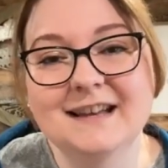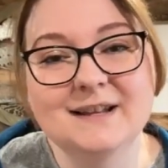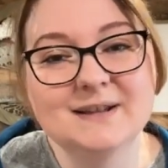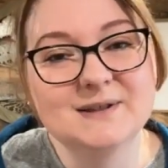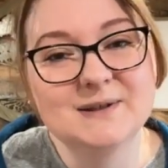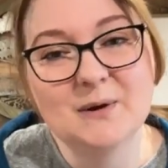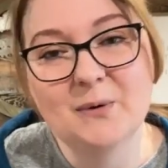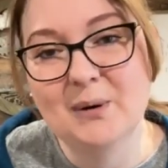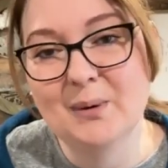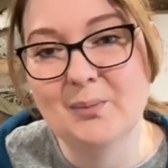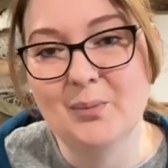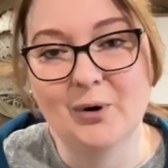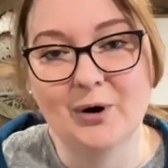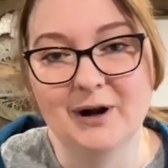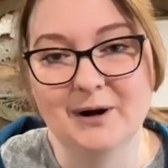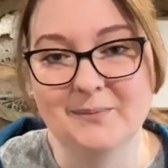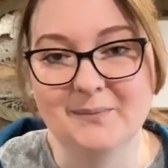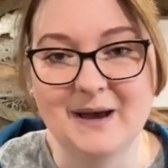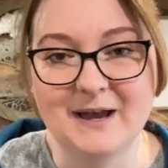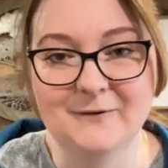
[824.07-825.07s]
It's so
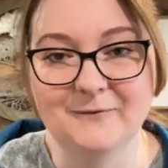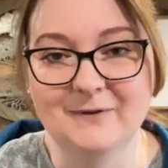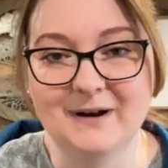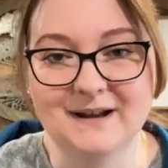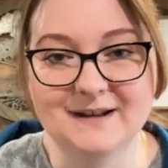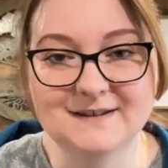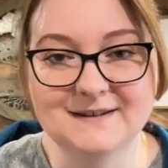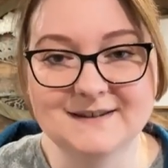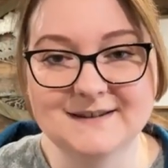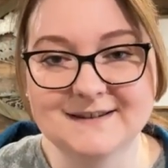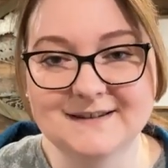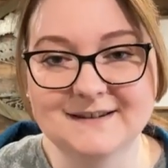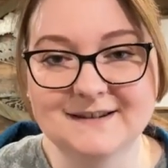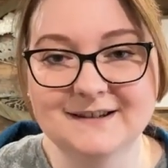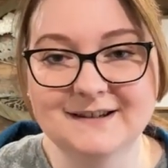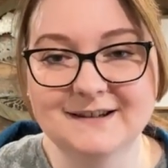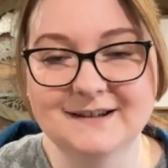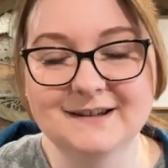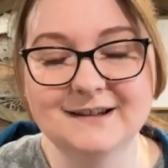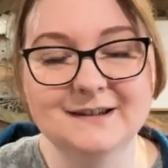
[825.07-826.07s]
important, my friends.
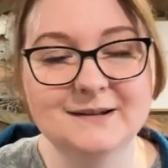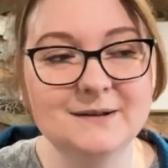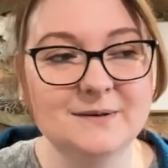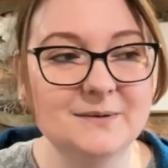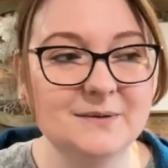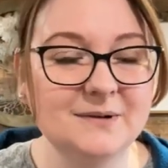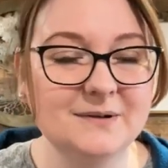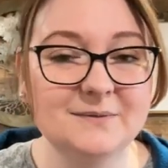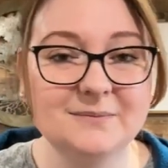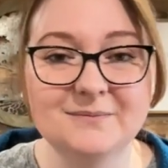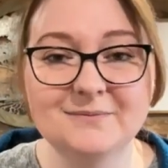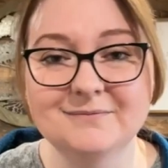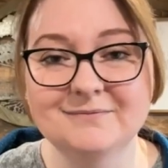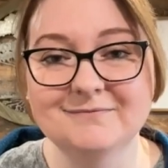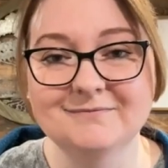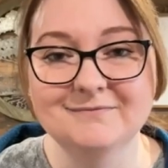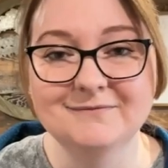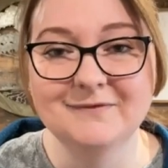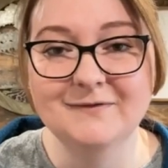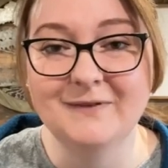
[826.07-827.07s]

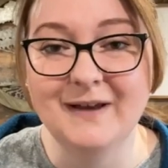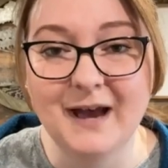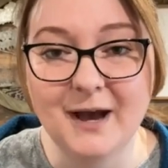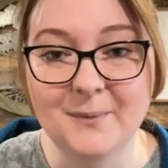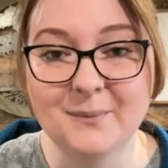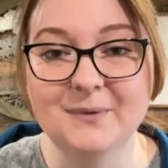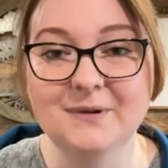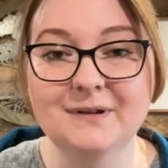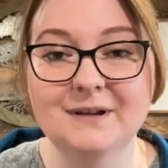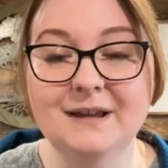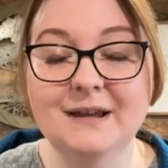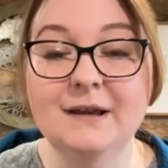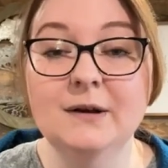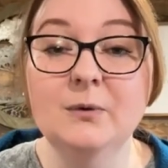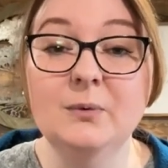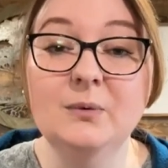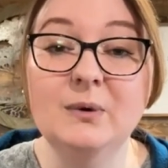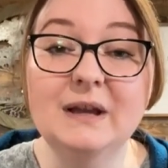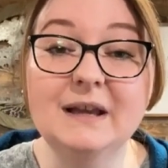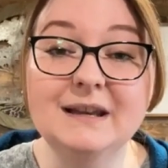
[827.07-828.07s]
Fam,
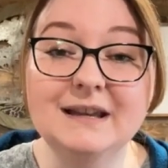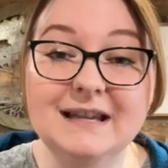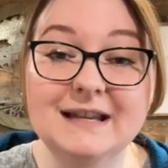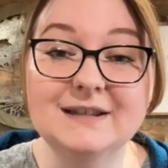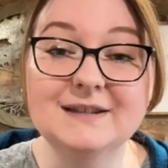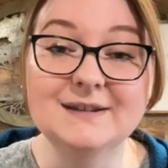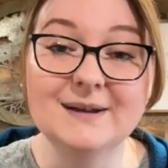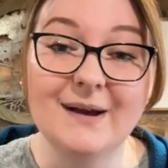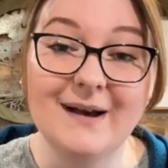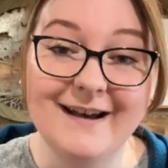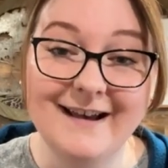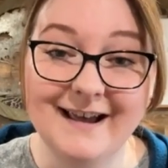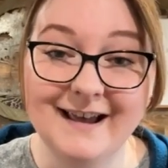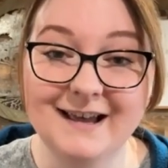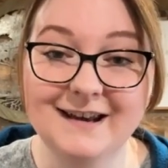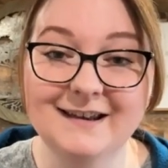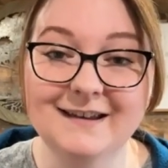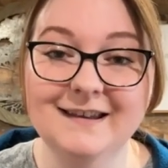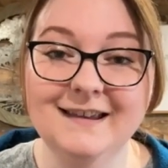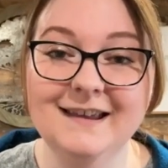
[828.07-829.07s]
we need to
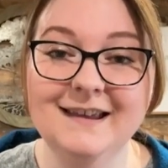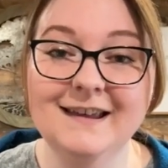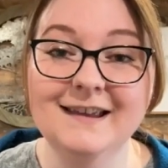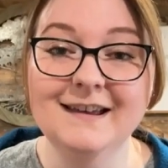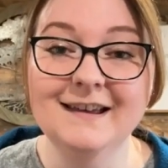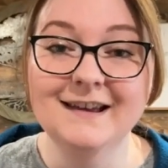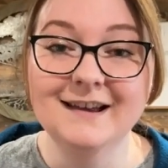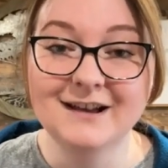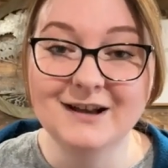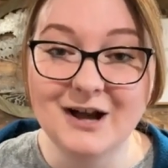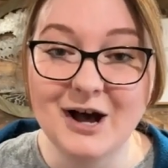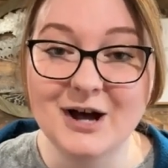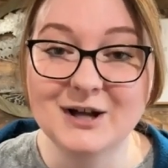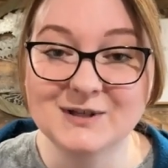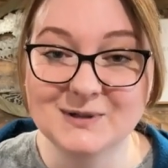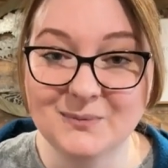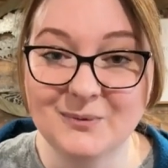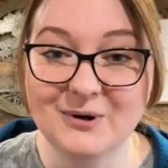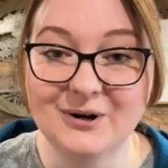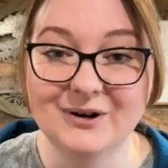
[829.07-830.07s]
hide
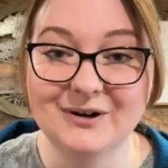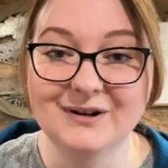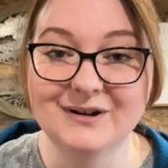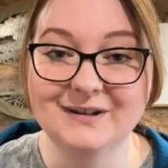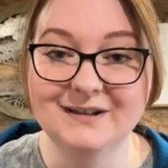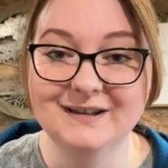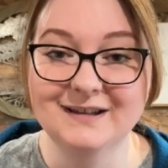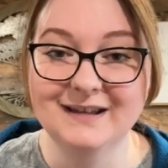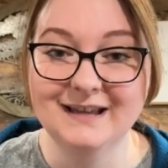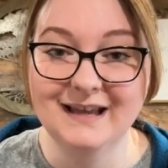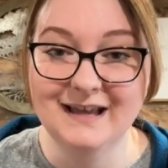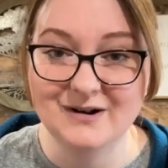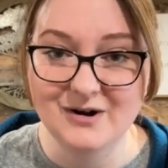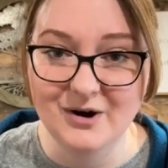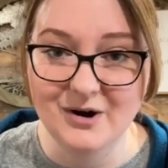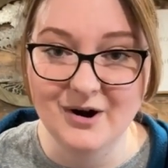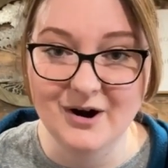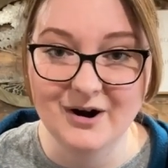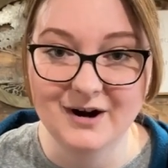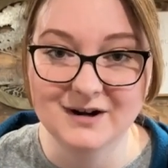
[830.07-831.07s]
God's word in
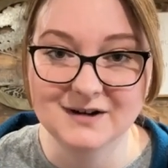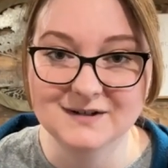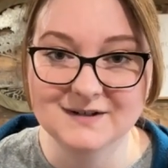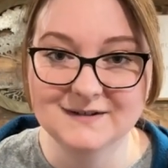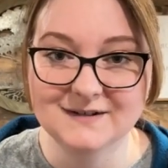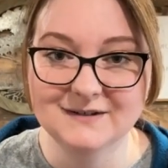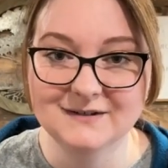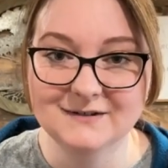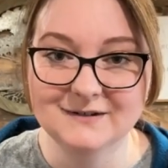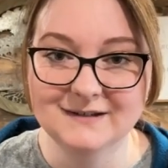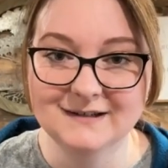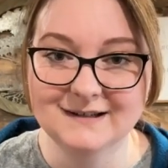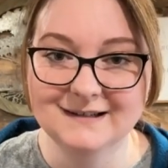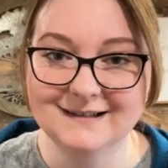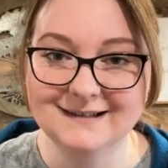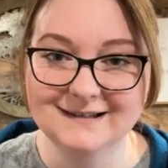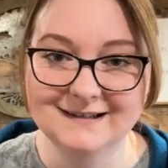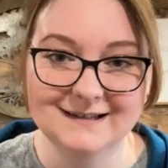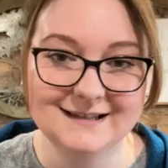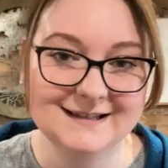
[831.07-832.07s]
our heart.
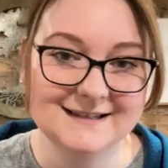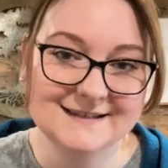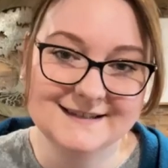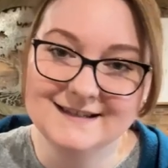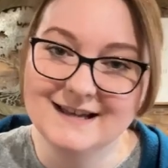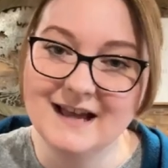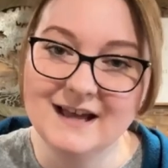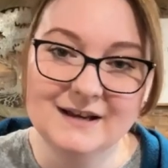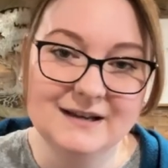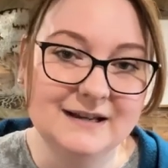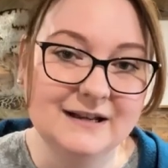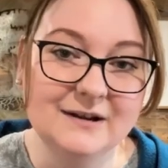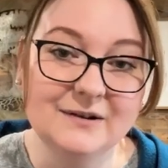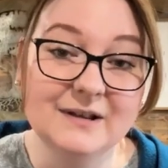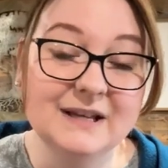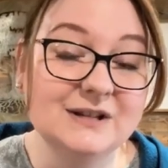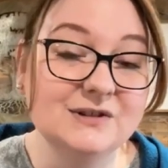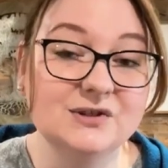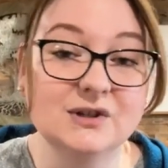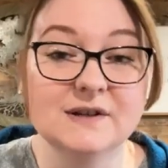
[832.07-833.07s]
It's not
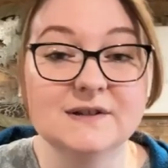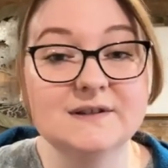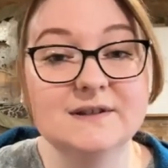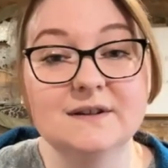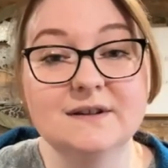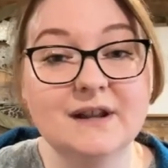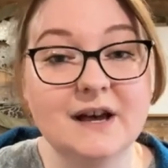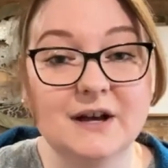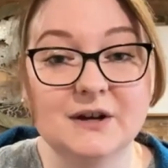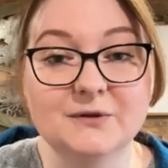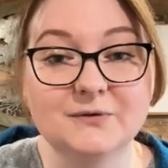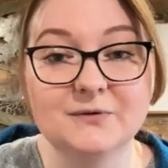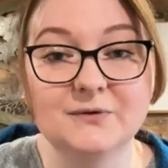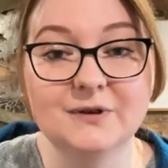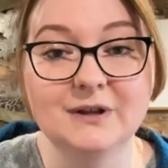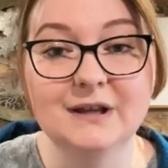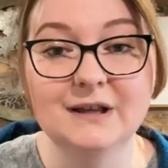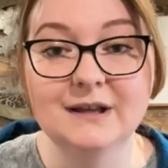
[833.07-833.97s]
nearly just enough